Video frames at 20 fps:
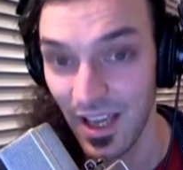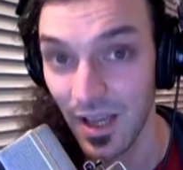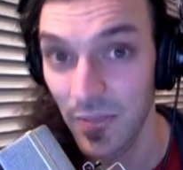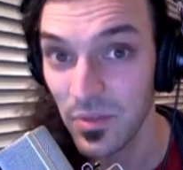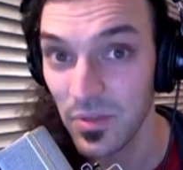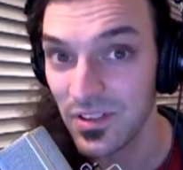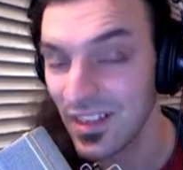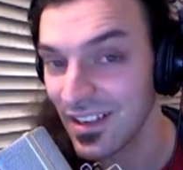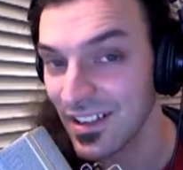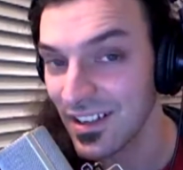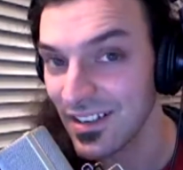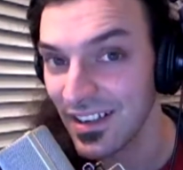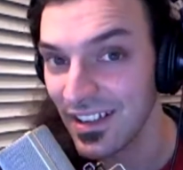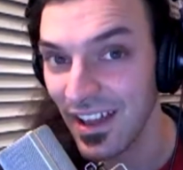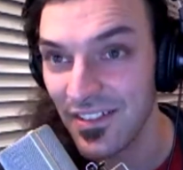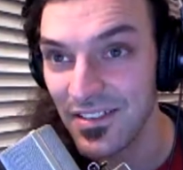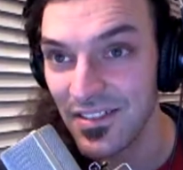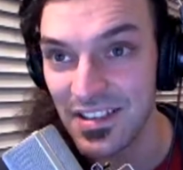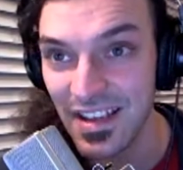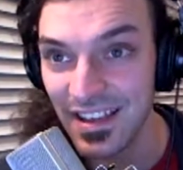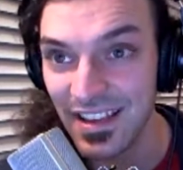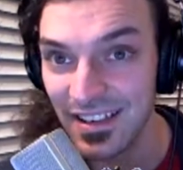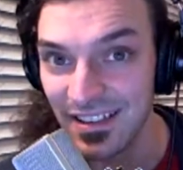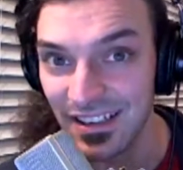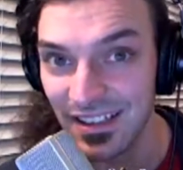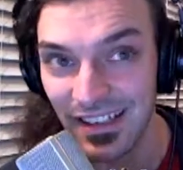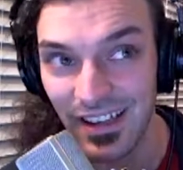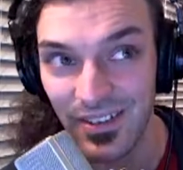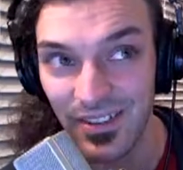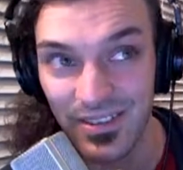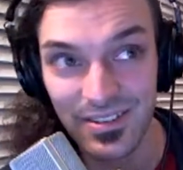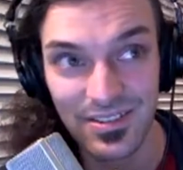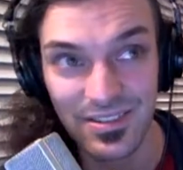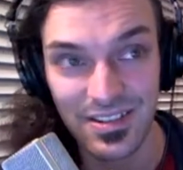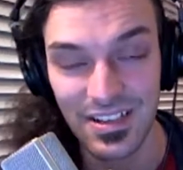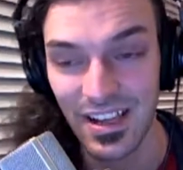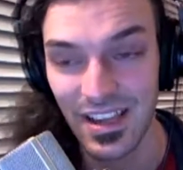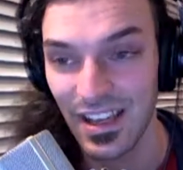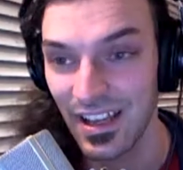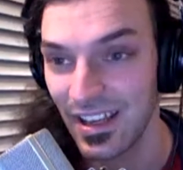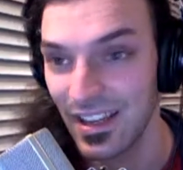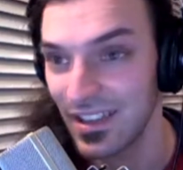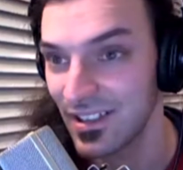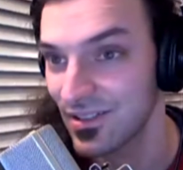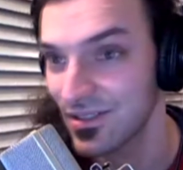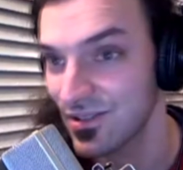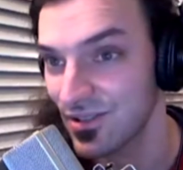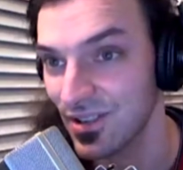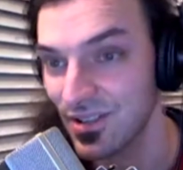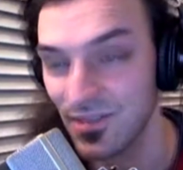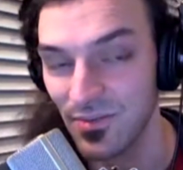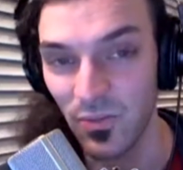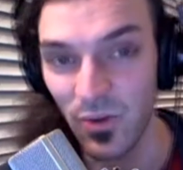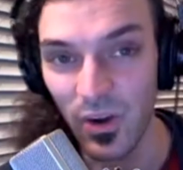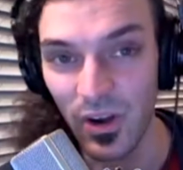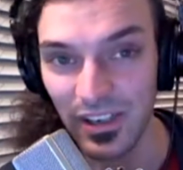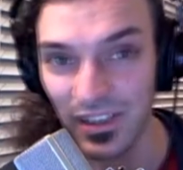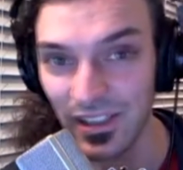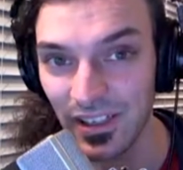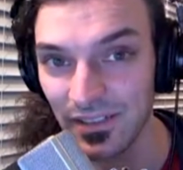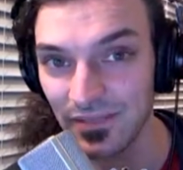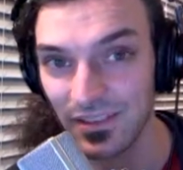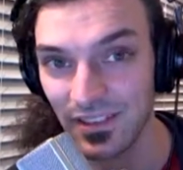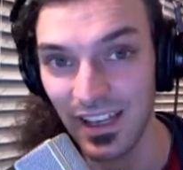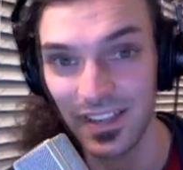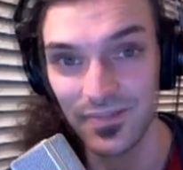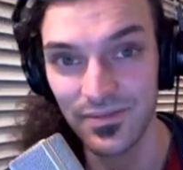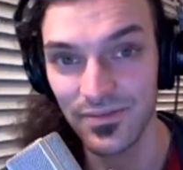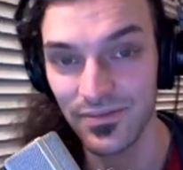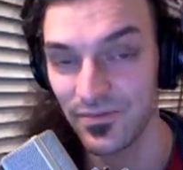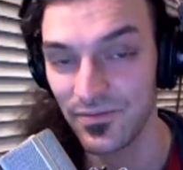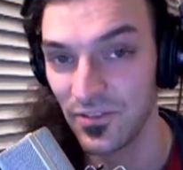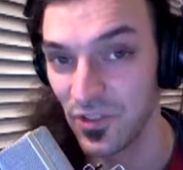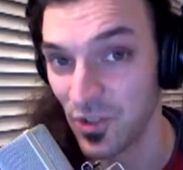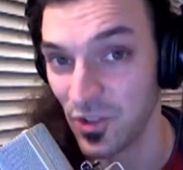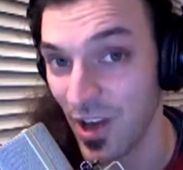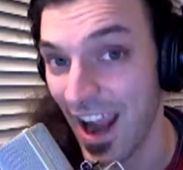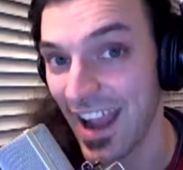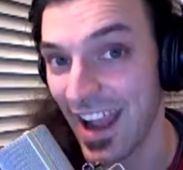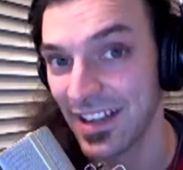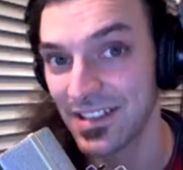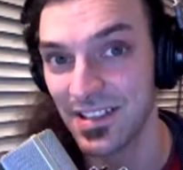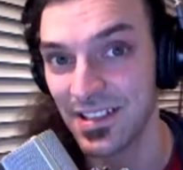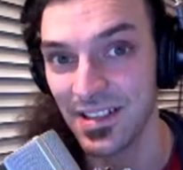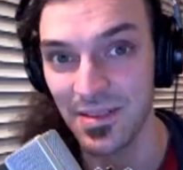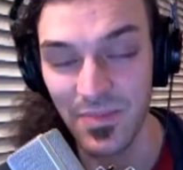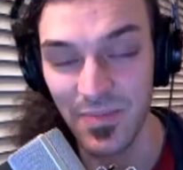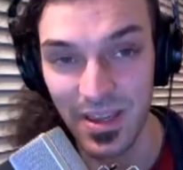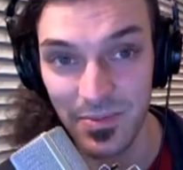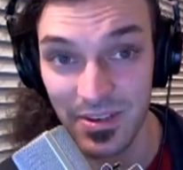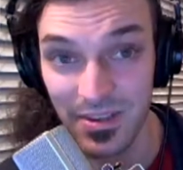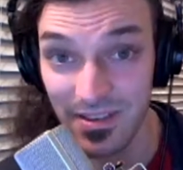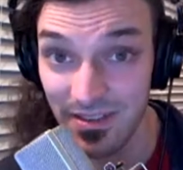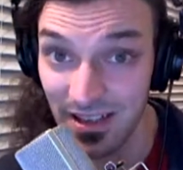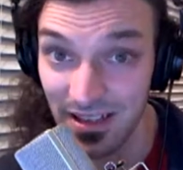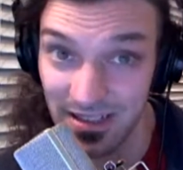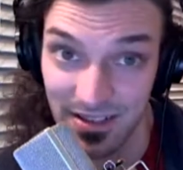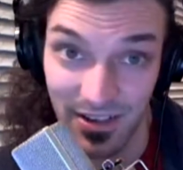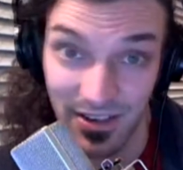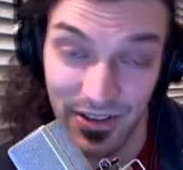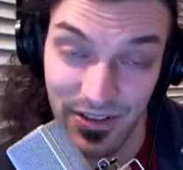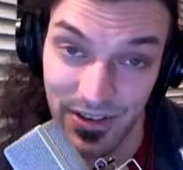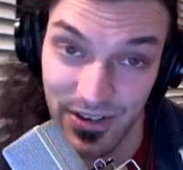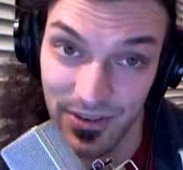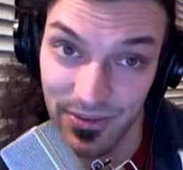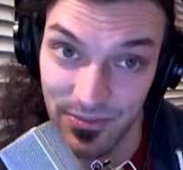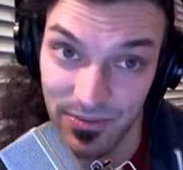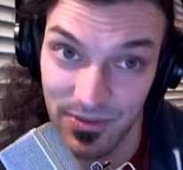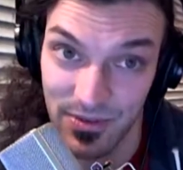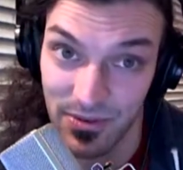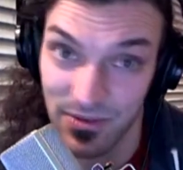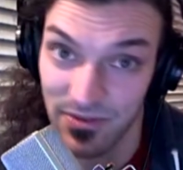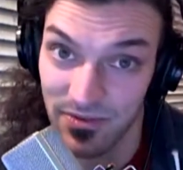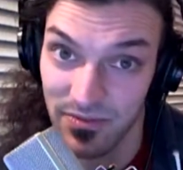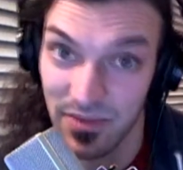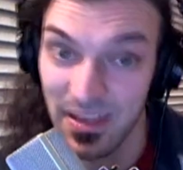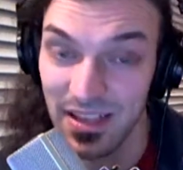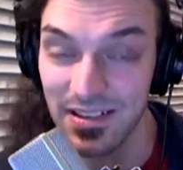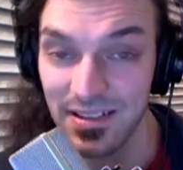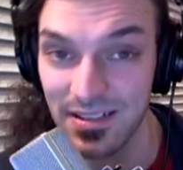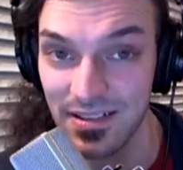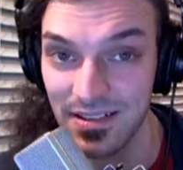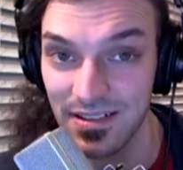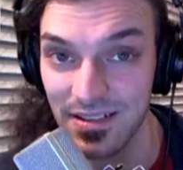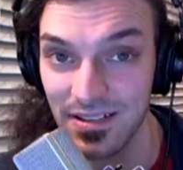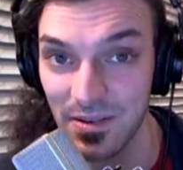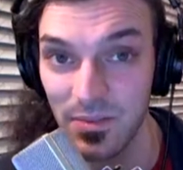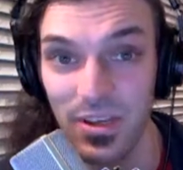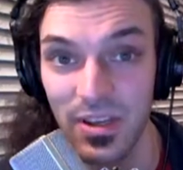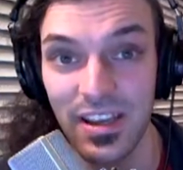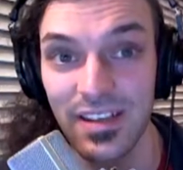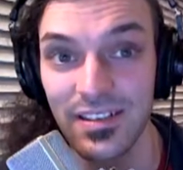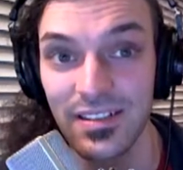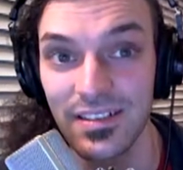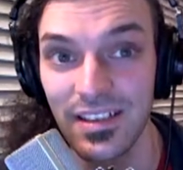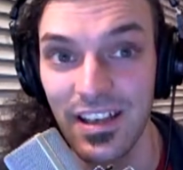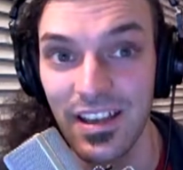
But then on the other hand, you know, there's just one-off kind of tracks that maybe that's all they're sort of meant to be.